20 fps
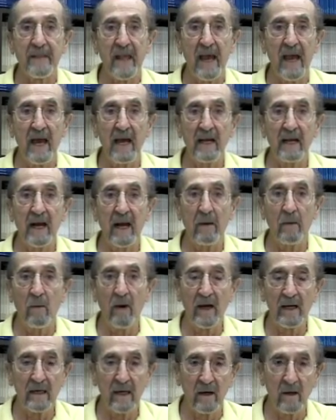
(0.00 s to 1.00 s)
and I
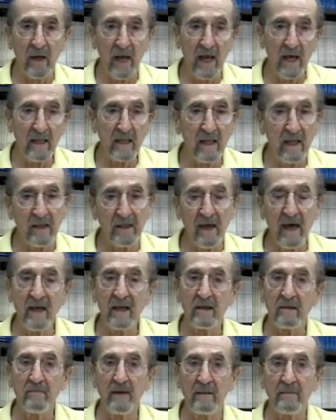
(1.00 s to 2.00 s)
want to again
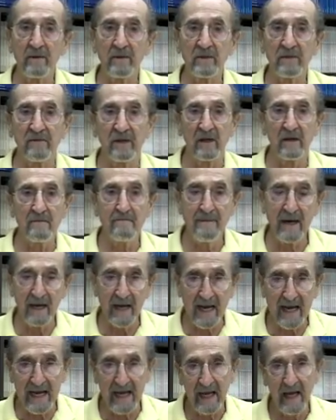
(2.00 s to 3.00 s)
thank the members of the
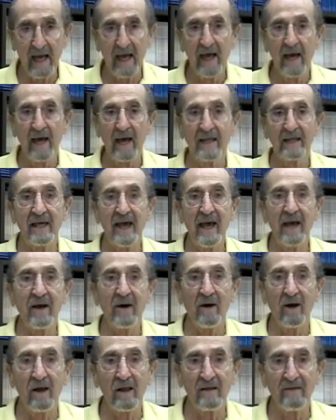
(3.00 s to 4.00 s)
committee and thank
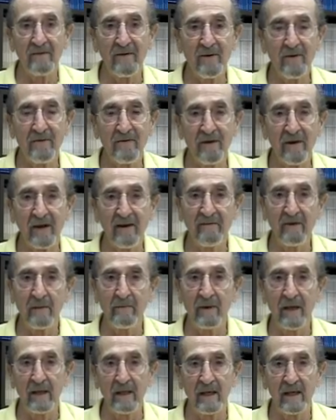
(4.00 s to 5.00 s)
all of you for giving
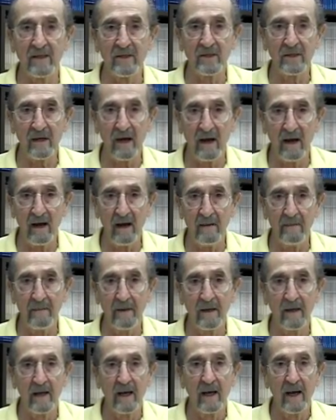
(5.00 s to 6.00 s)
me this time.
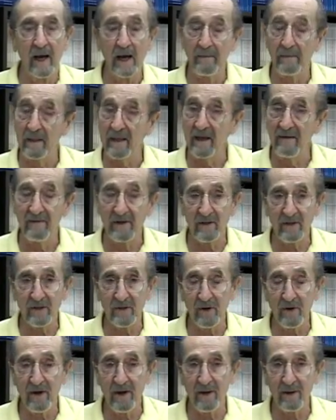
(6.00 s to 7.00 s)
I believe it's
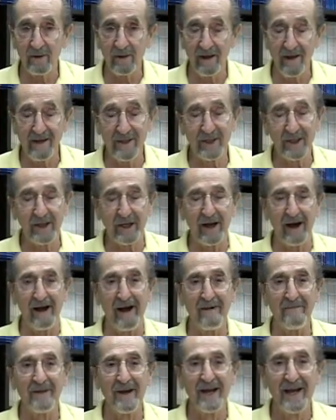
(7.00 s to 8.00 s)
during your
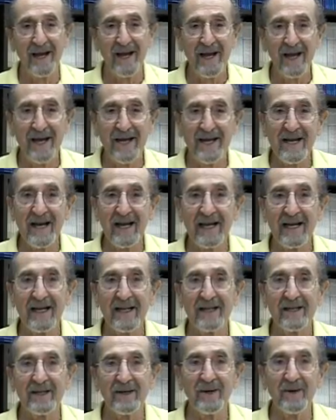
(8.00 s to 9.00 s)
lunchtime
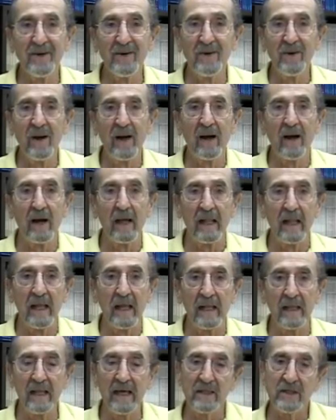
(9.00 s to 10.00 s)
to
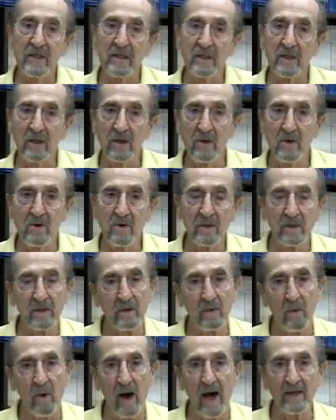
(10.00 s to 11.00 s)
listen
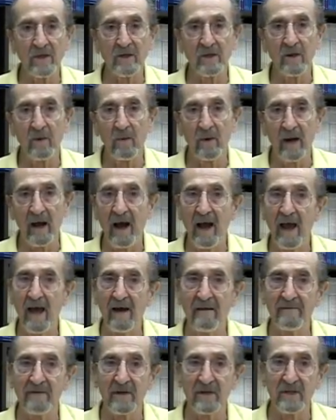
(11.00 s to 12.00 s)
to watch what I
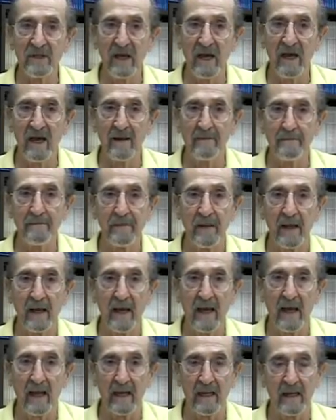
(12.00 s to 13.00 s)
have to say
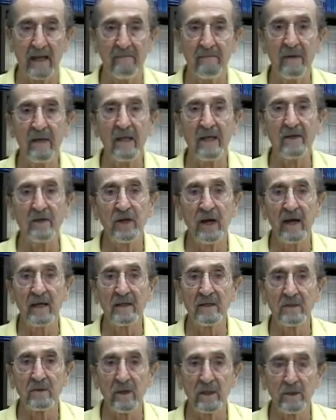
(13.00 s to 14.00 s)
and give me the
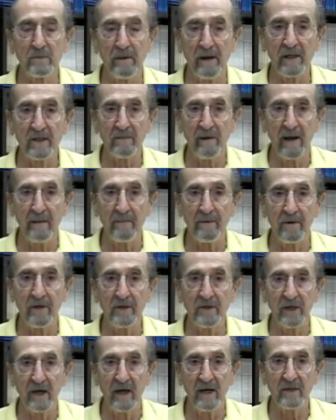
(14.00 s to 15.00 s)
chance to express my
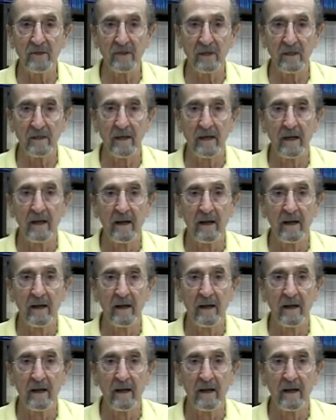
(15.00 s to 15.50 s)
appreciation